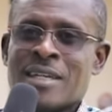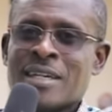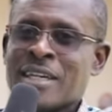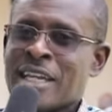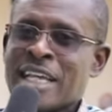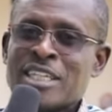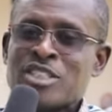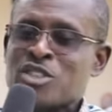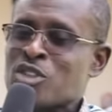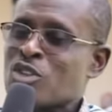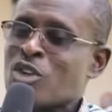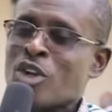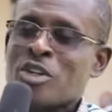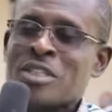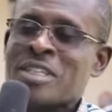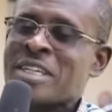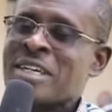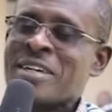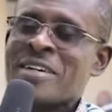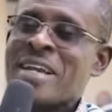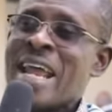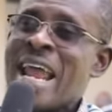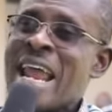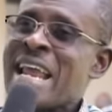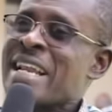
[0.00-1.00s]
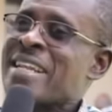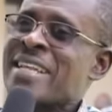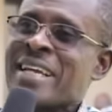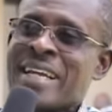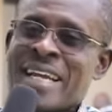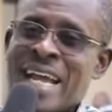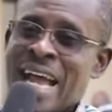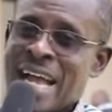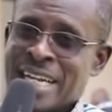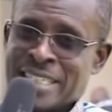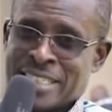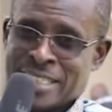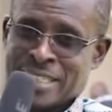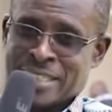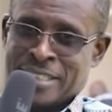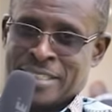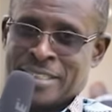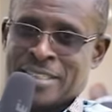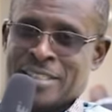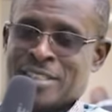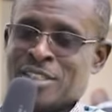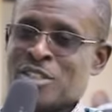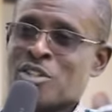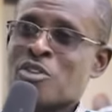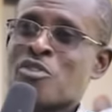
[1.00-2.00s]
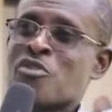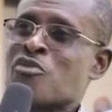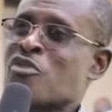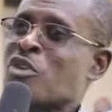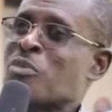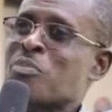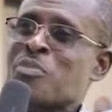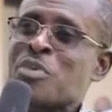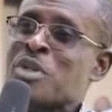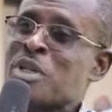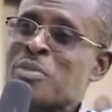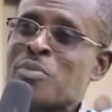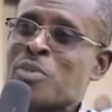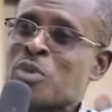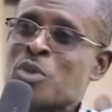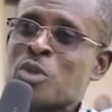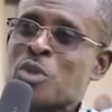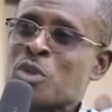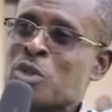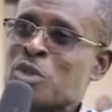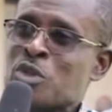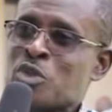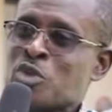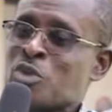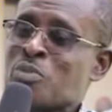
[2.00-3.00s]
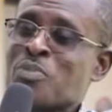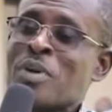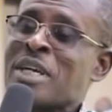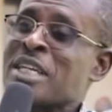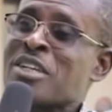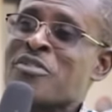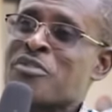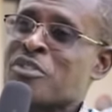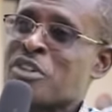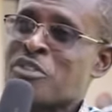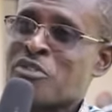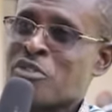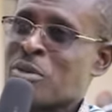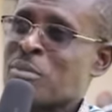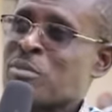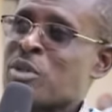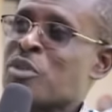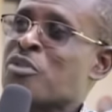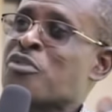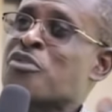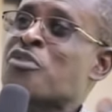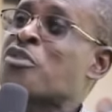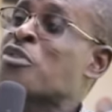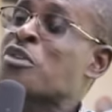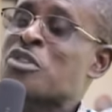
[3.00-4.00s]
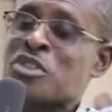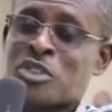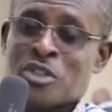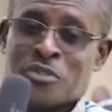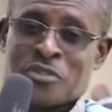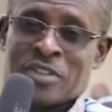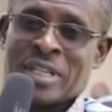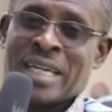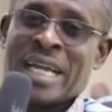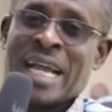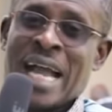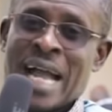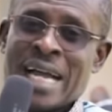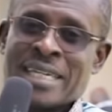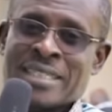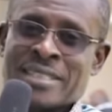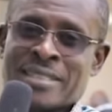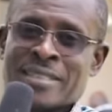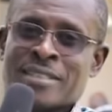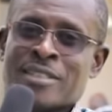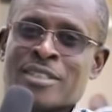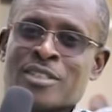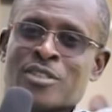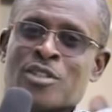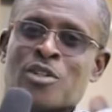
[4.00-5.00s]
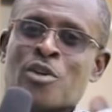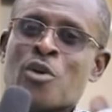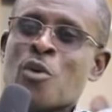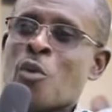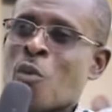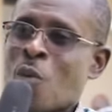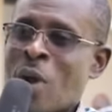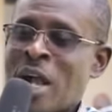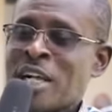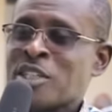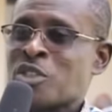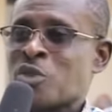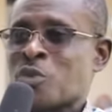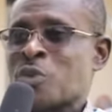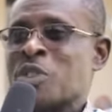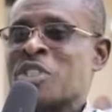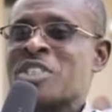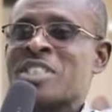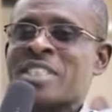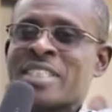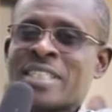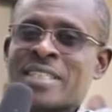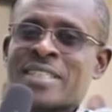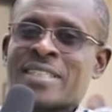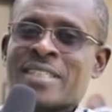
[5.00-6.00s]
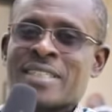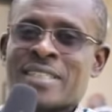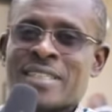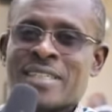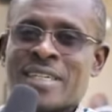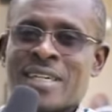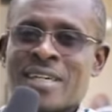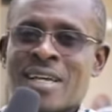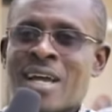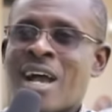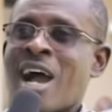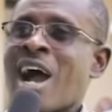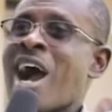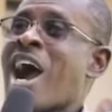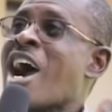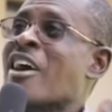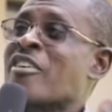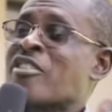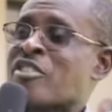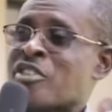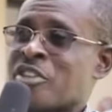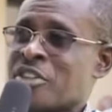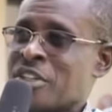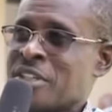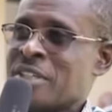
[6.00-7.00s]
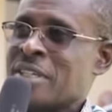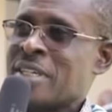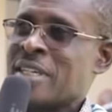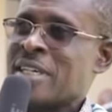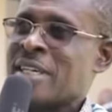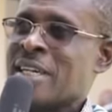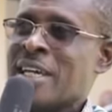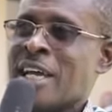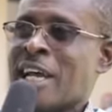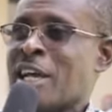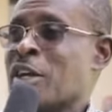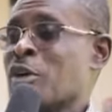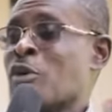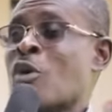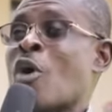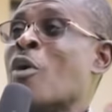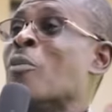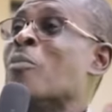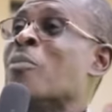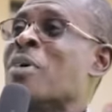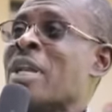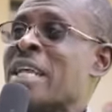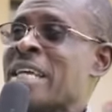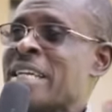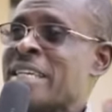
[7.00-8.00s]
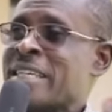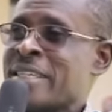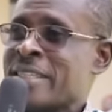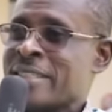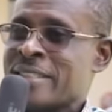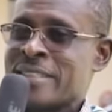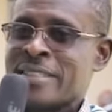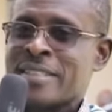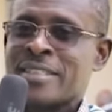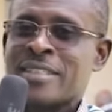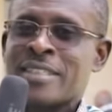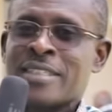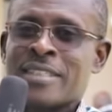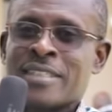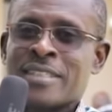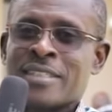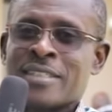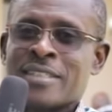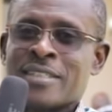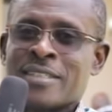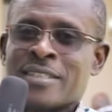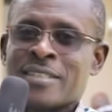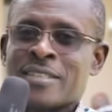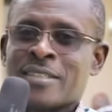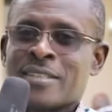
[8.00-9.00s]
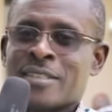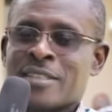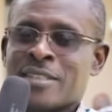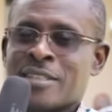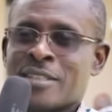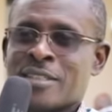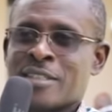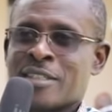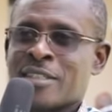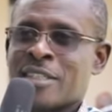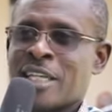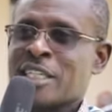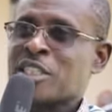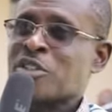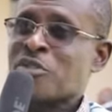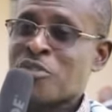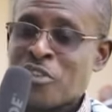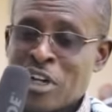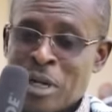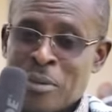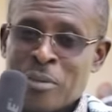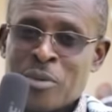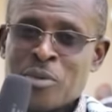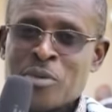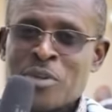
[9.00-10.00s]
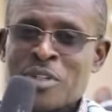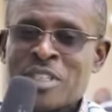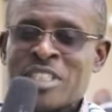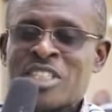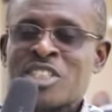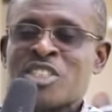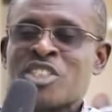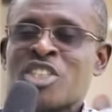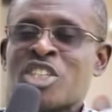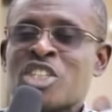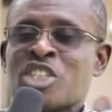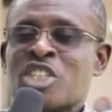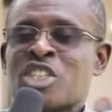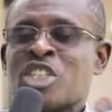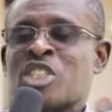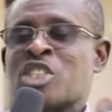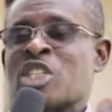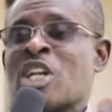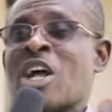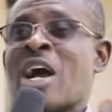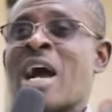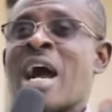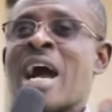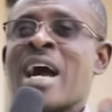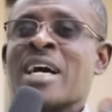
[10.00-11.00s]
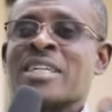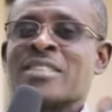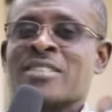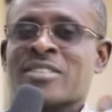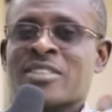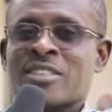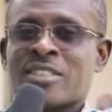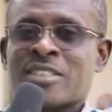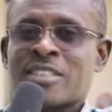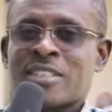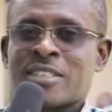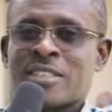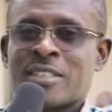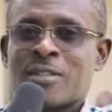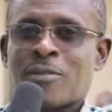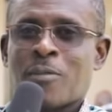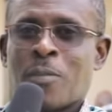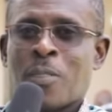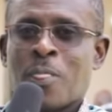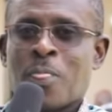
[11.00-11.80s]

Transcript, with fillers: Let's not create the garden for people to benefit from the fruits of the garden whilst we sit hungry and complaining. The development of this nation is in our hands.